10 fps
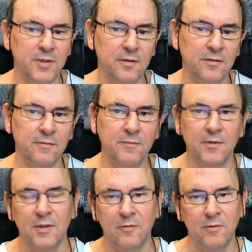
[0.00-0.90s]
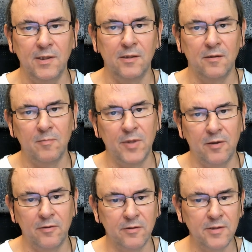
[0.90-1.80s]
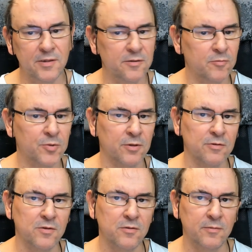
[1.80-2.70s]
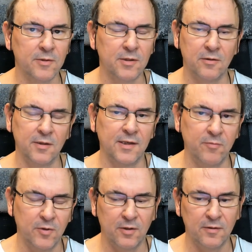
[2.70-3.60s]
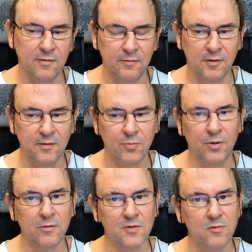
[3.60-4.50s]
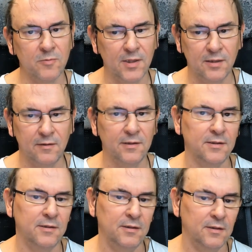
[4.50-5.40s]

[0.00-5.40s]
I mean, really on the boundary to prosumer, or they're on on the prosumer level